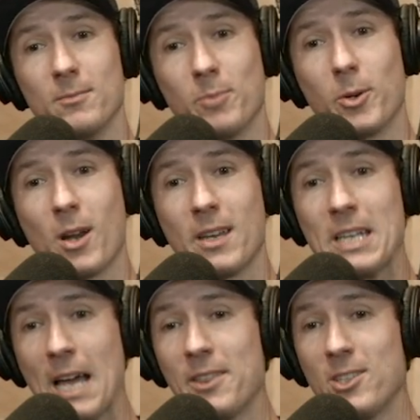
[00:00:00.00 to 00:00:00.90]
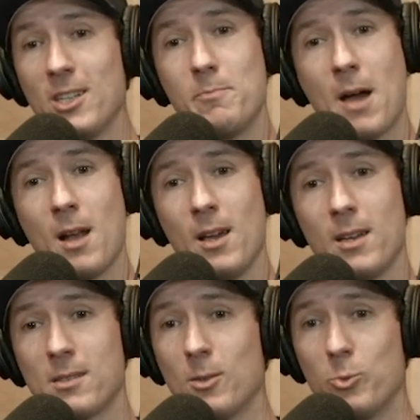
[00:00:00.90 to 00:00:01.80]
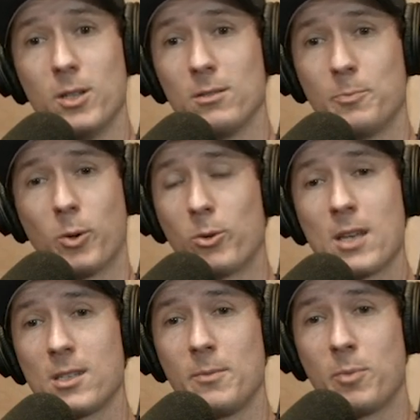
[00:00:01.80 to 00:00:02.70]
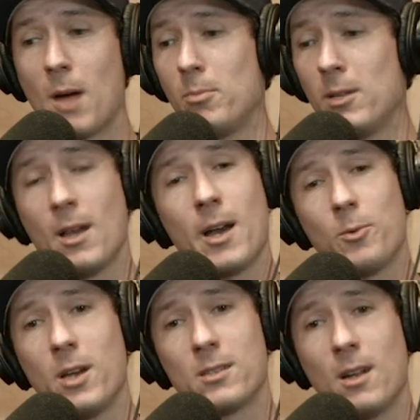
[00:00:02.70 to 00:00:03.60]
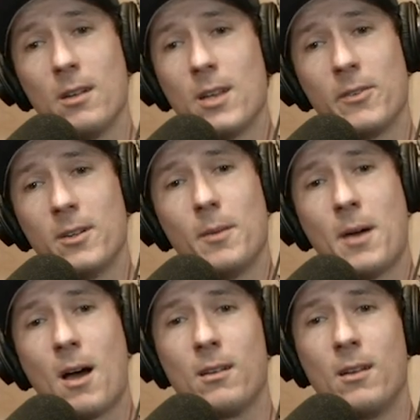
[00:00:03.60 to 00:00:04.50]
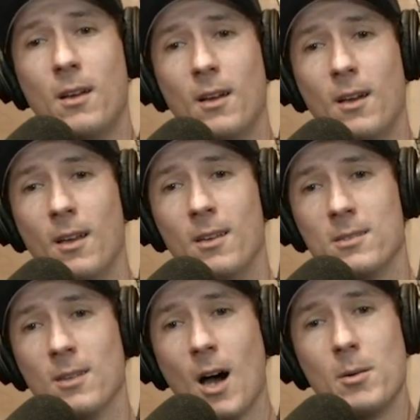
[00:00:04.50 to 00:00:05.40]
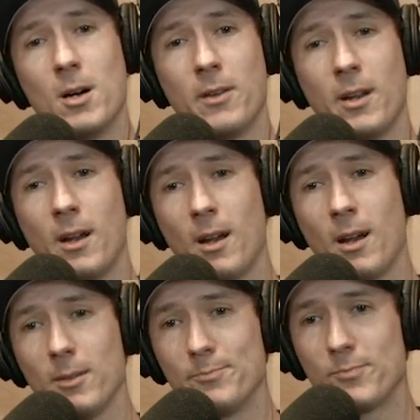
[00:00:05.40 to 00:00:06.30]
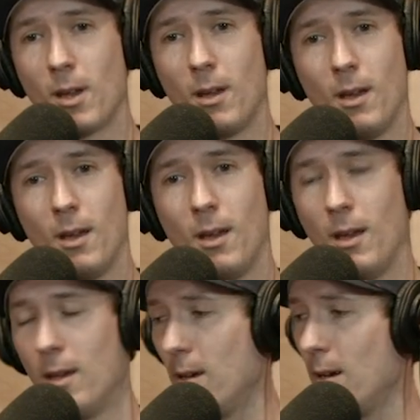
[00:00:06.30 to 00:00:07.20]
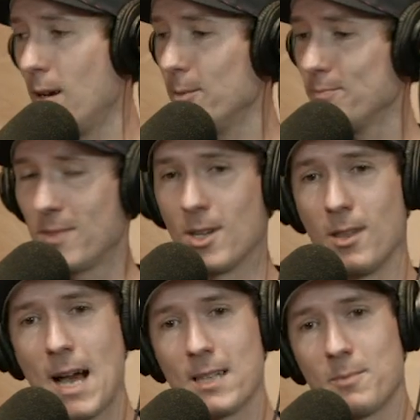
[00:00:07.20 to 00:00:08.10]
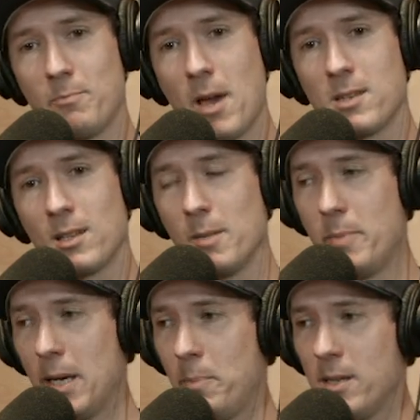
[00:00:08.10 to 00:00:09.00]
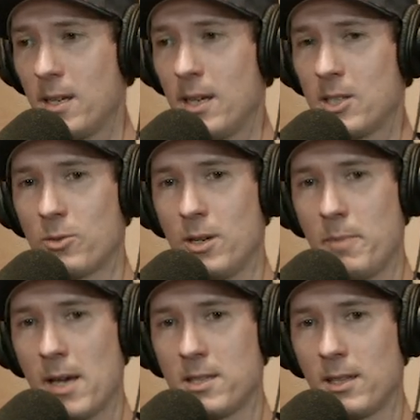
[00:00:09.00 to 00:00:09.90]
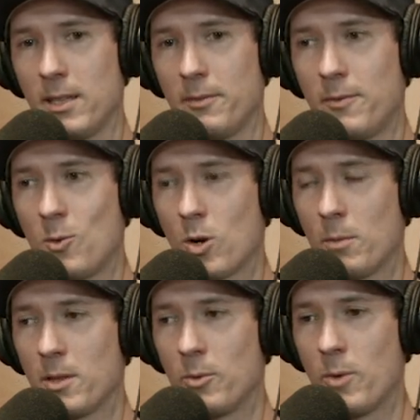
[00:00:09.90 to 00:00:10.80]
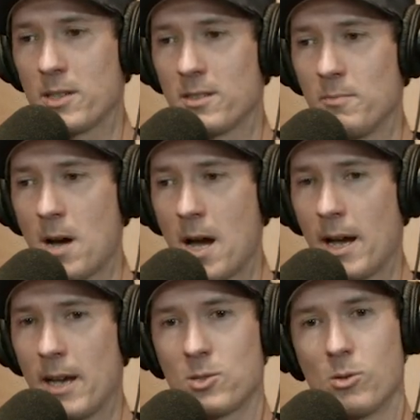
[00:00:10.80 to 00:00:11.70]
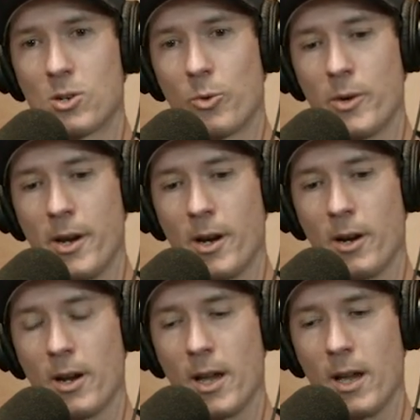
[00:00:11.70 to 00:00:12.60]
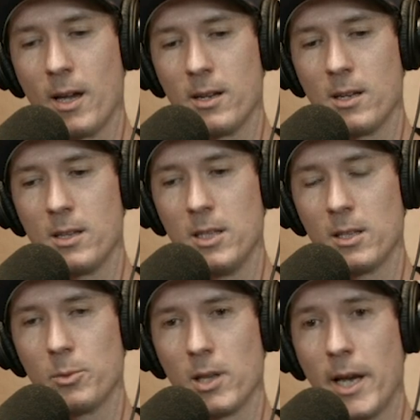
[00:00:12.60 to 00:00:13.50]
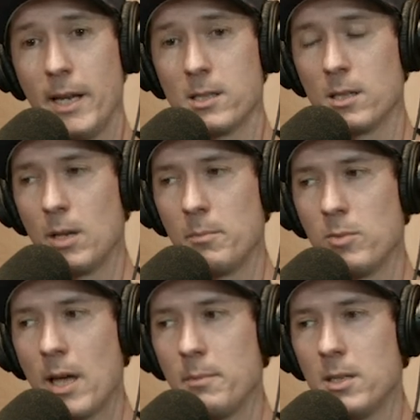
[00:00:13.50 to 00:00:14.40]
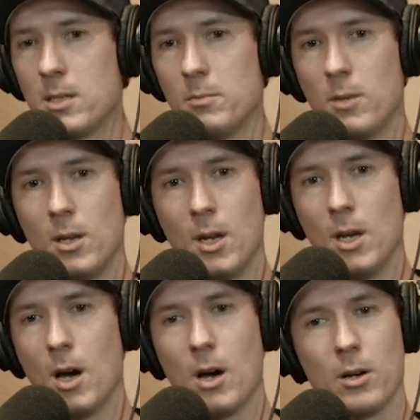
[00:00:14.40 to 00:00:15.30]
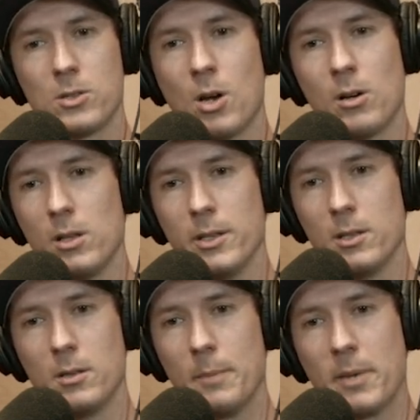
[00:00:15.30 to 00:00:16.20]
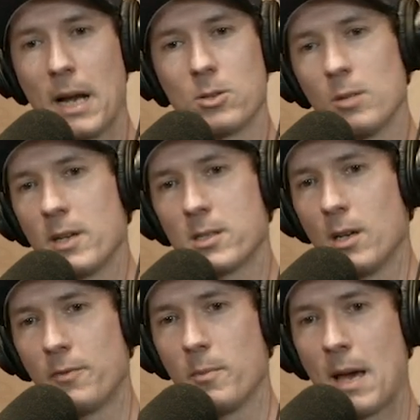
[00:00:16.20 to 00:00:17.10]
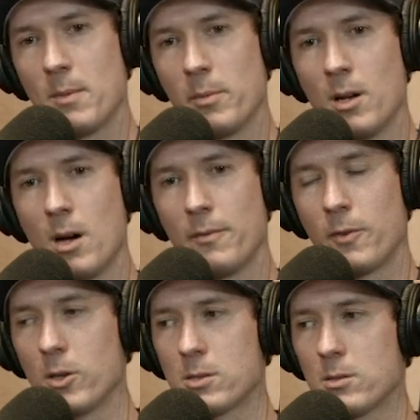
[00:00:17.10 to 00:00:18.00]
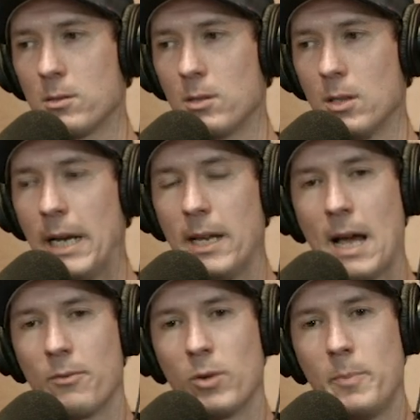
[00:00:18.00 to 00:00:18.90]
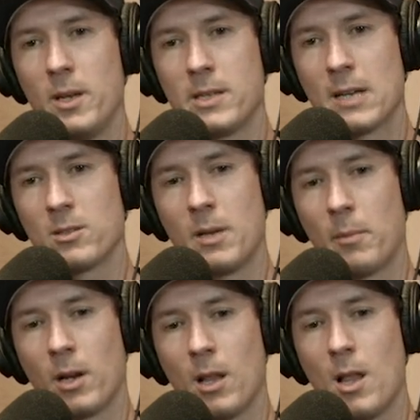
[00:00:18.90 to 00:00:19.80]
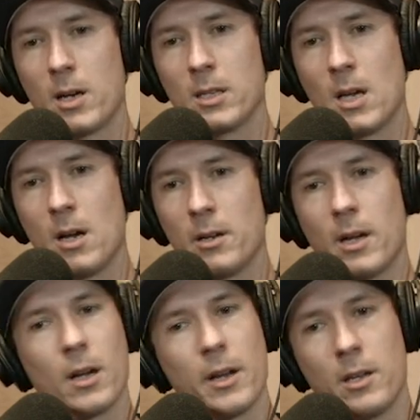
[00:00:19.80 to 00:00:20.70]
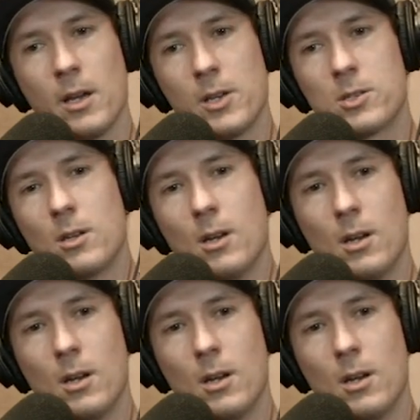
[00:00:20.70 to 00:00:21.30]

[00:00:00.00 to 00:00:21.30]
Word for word: Progr- I think she did ballet, so real progressive in probably a lot of ways that I'll never know about. So I'm over here. Oh my you know, so that's basically a big piece of history. Basically, informed the rest of my high school career and dealing with ladies, and, and led me to. Oh, totally, dude. But I told myself from that moment on, first lady to have repeat sex with me, I'm going to lock it down, and I got engaged.